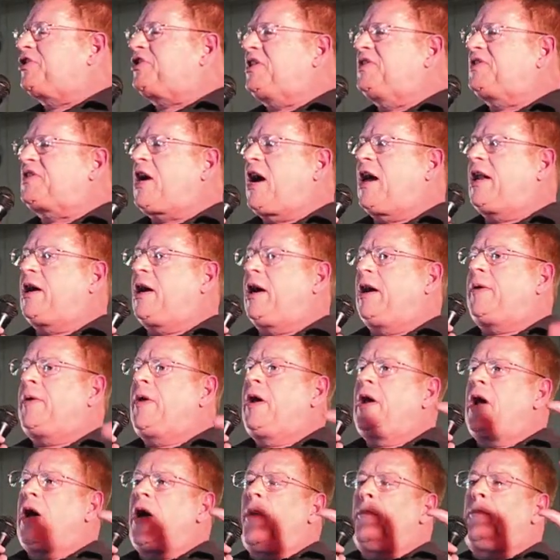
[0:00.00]
and she's got a
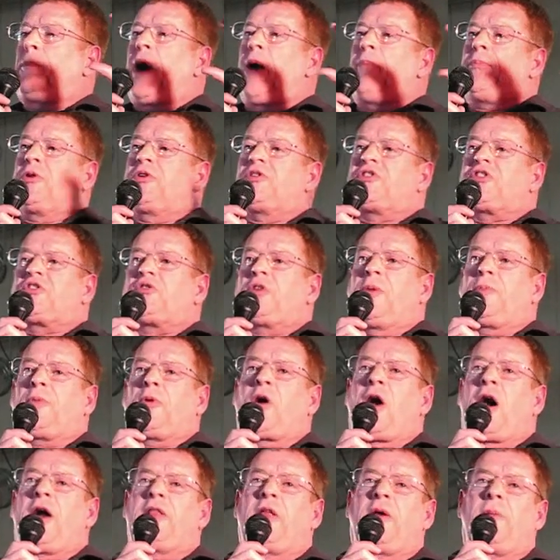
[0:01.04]
bumper
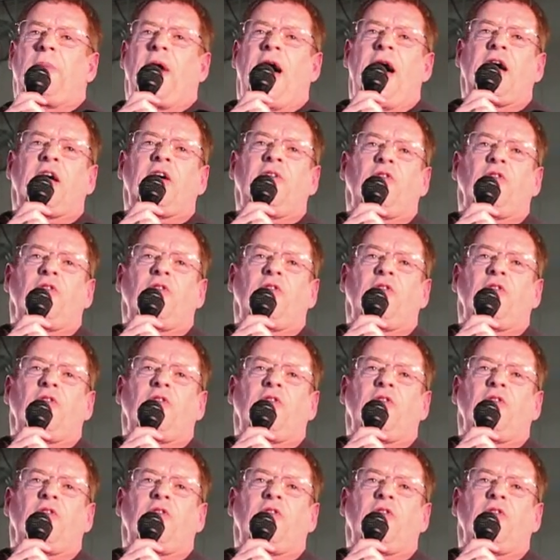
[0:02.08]
stripper on the back